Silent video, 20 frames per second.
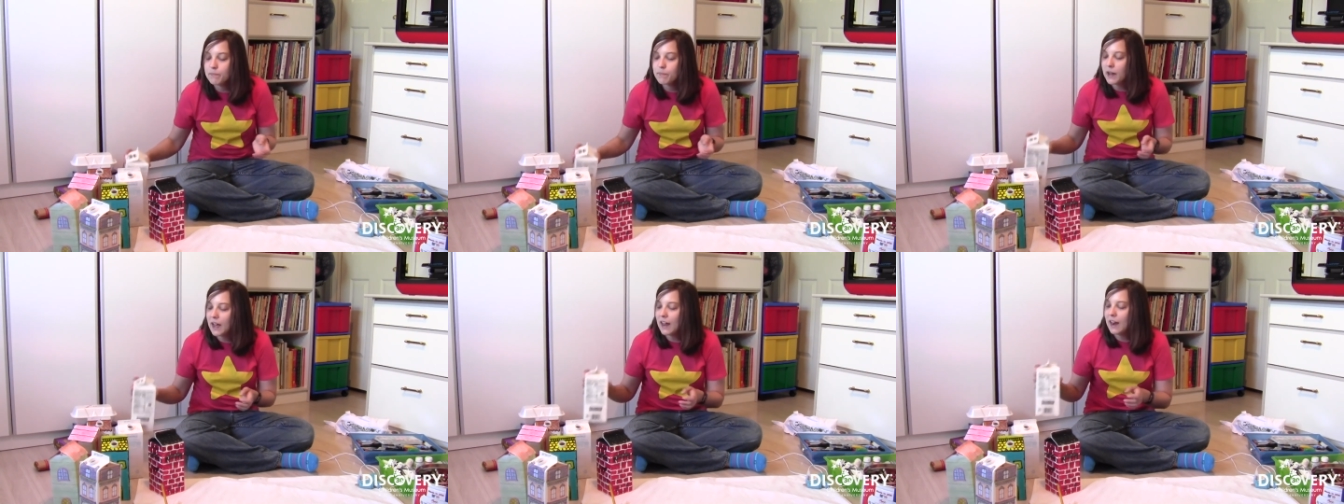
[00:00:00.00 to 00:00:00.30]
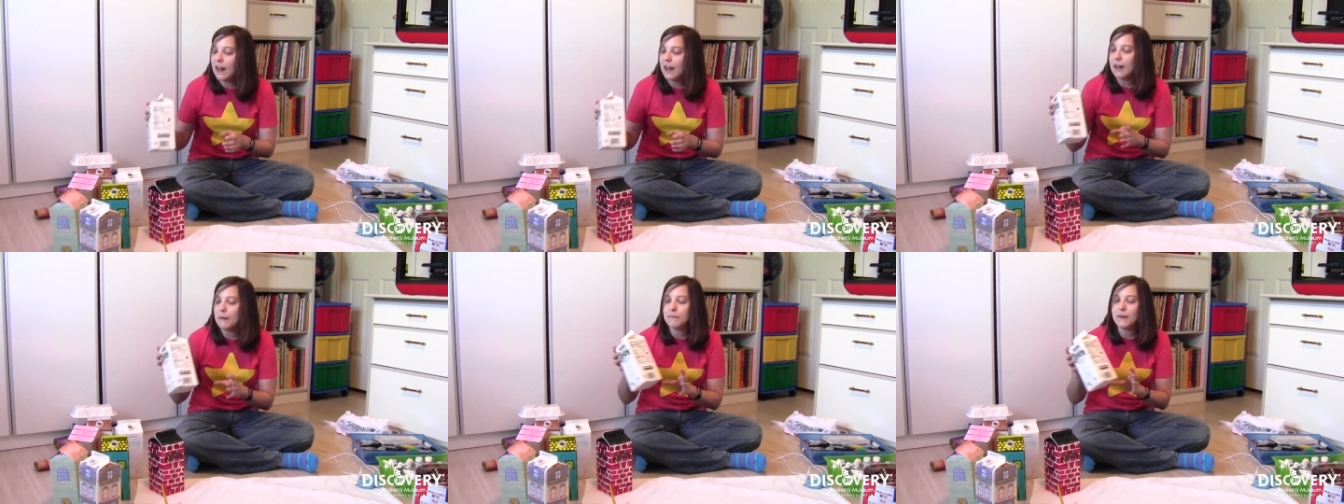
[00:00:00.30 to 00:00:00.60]

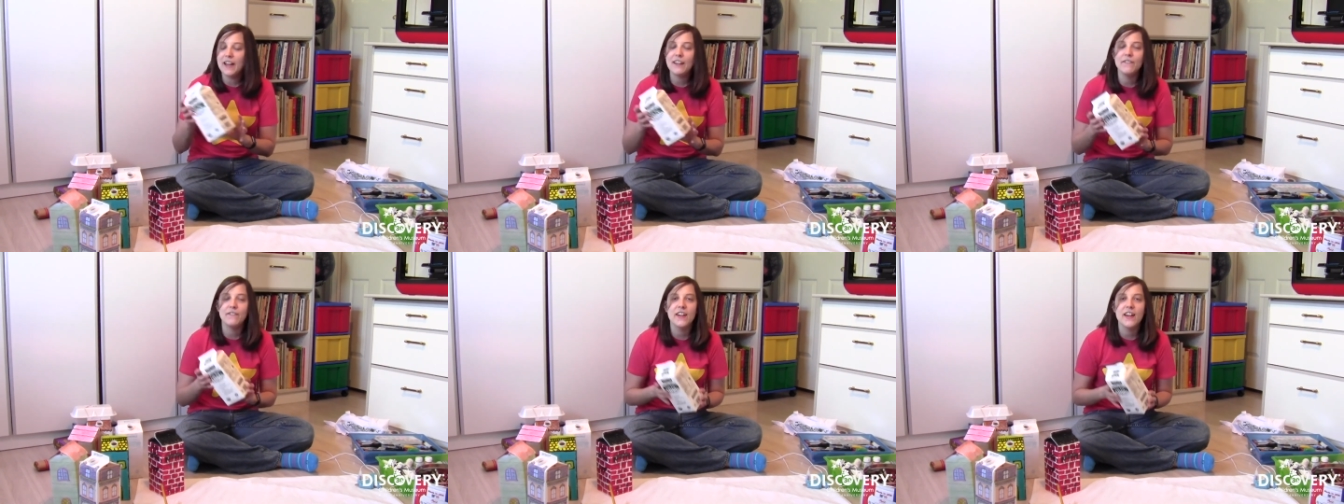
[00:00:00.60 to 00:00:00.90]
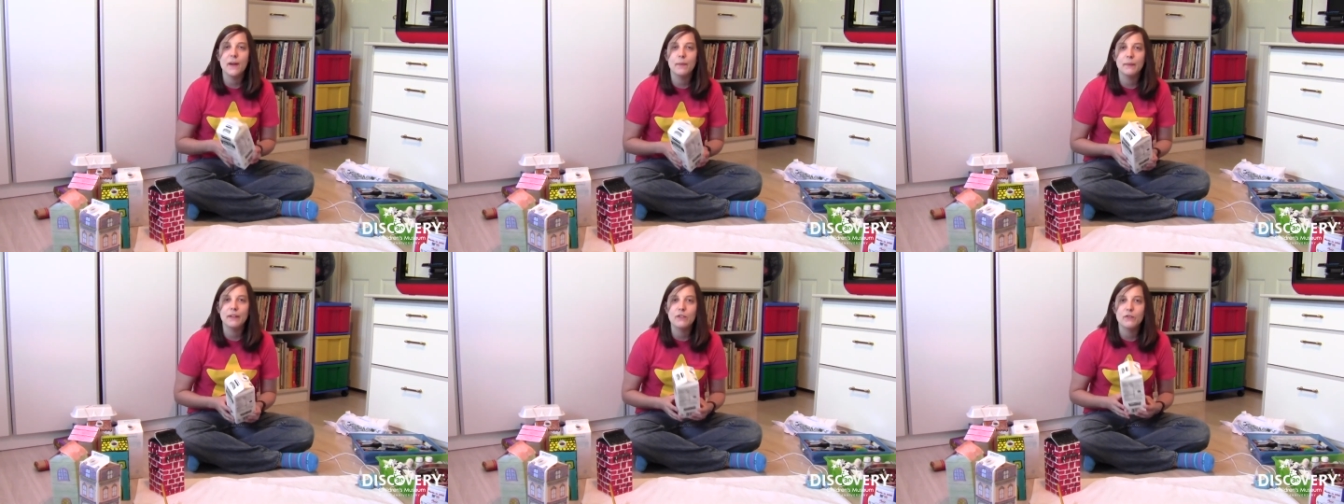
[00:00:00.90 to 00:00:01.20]
but my
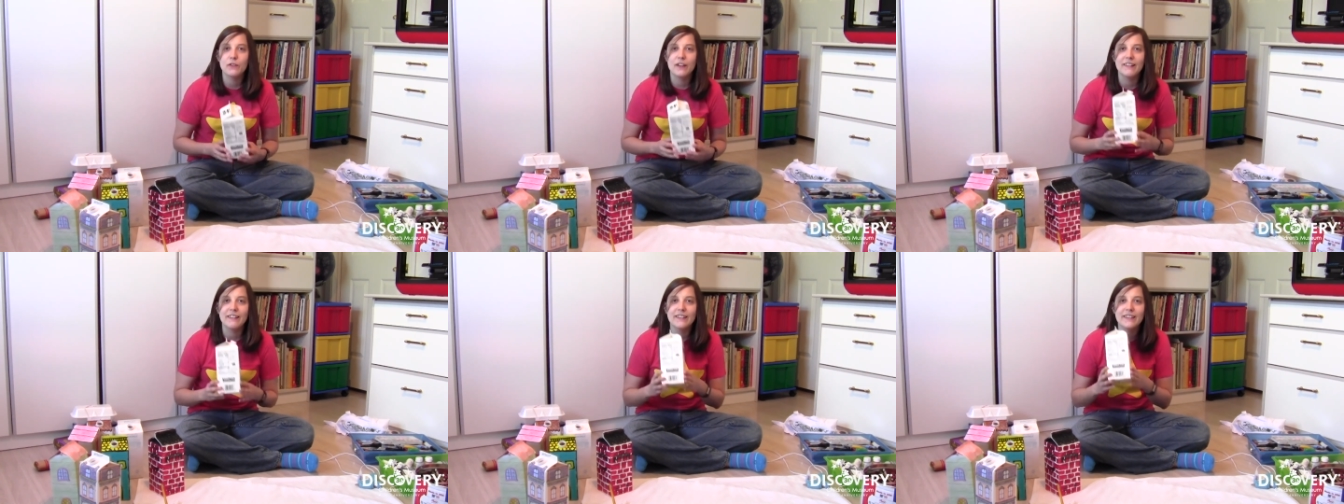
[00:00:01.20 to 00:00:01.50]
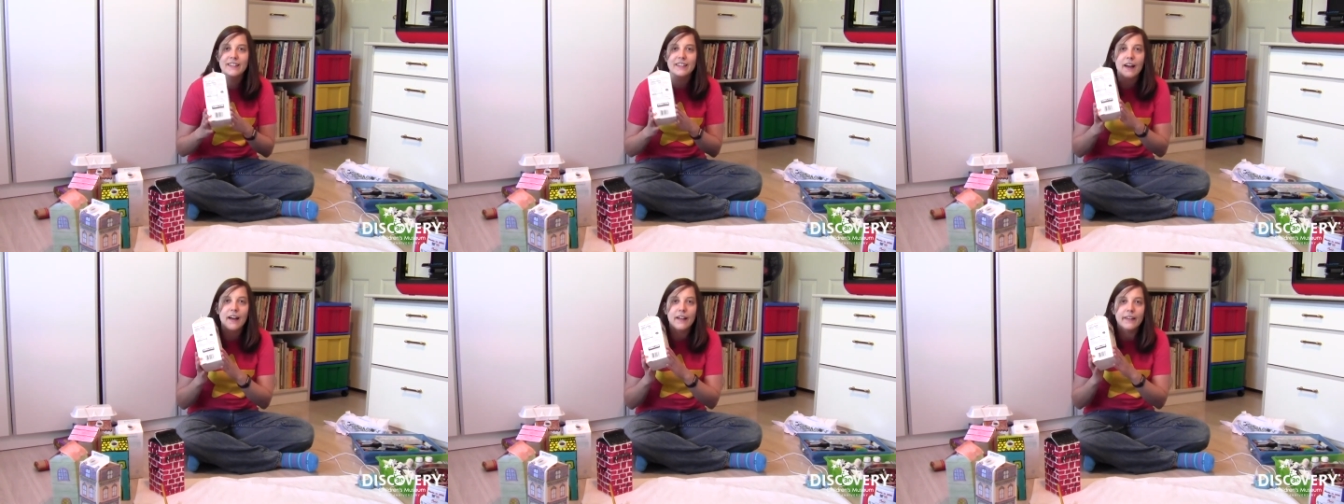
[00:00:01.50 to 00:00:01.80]
family
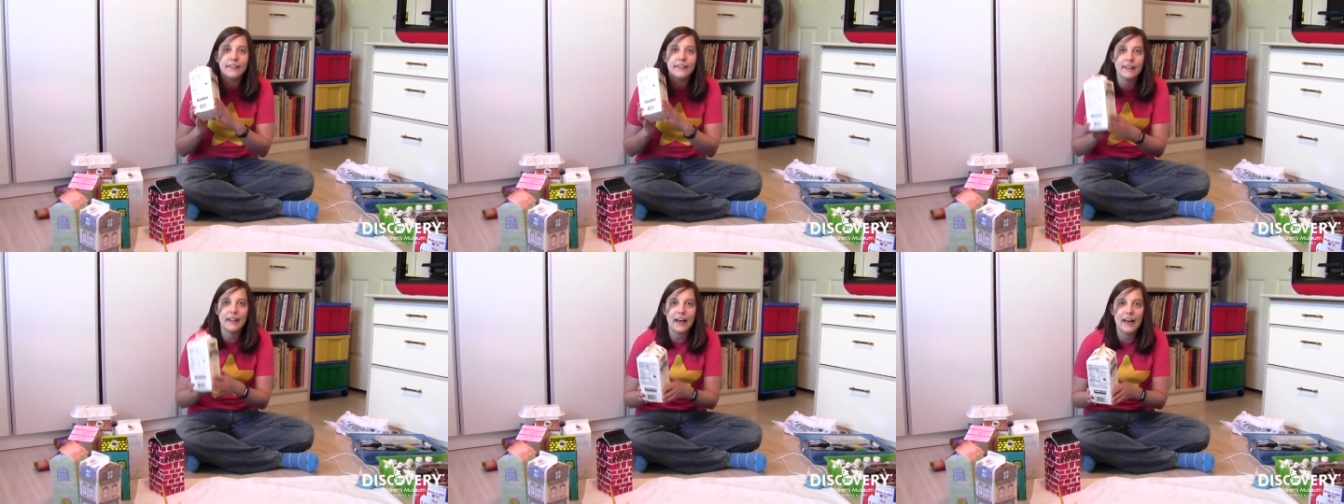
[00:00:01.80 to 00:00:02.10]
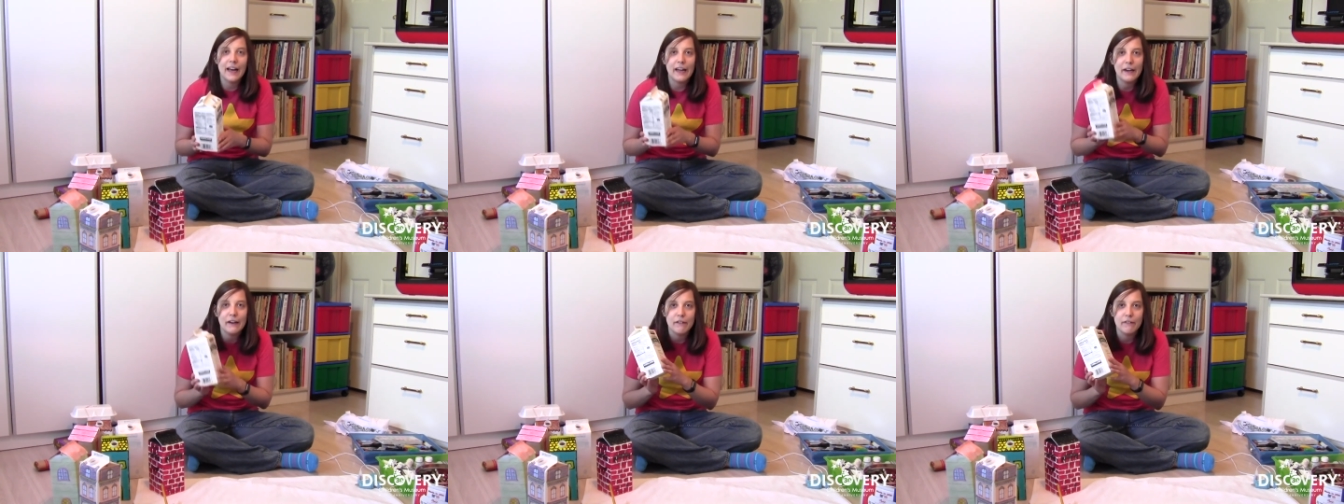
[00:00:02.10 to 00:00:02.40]
drinks a
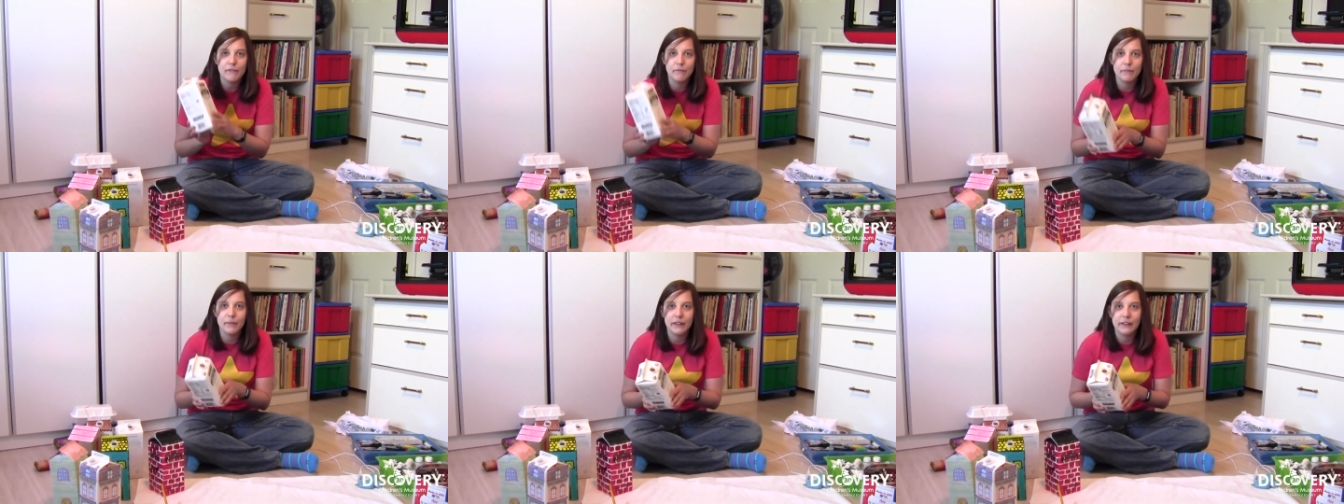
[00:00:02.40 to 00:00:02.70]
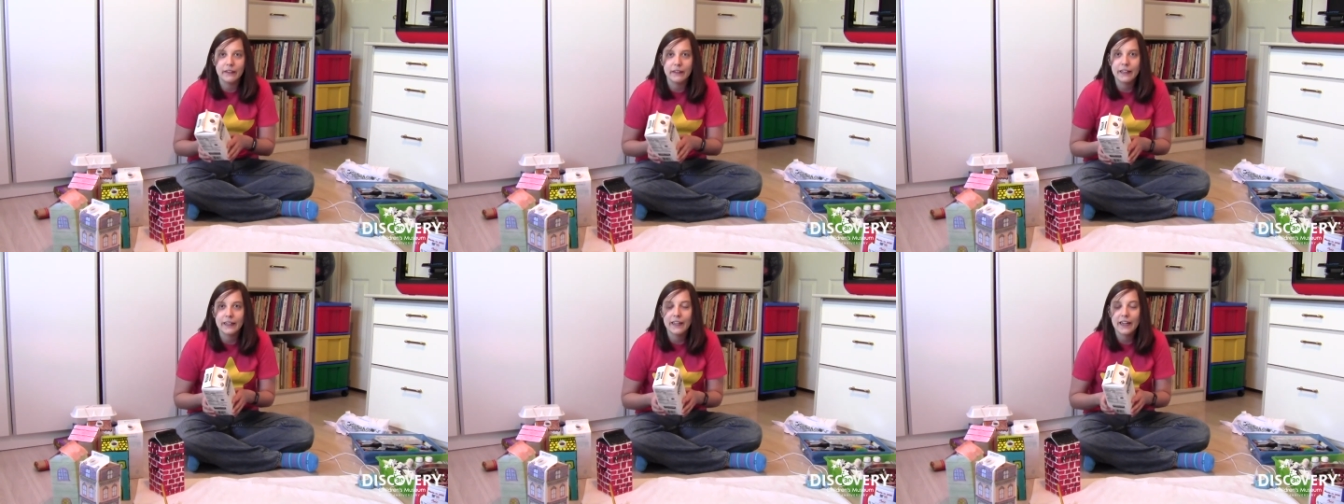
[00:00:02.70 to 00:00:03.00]
lot of
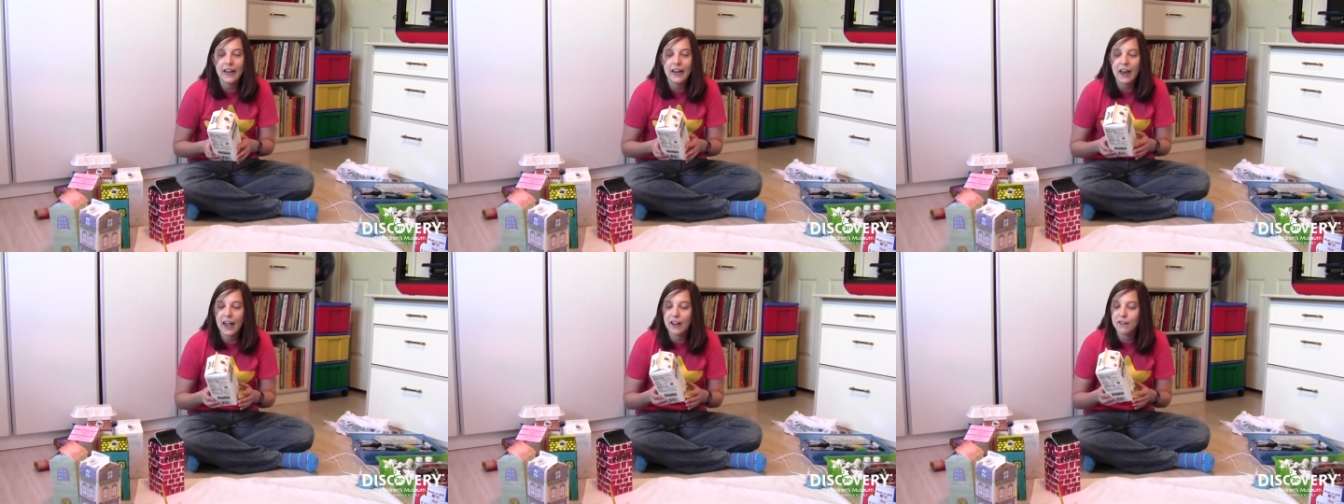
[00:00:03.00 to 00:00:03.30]
milk, and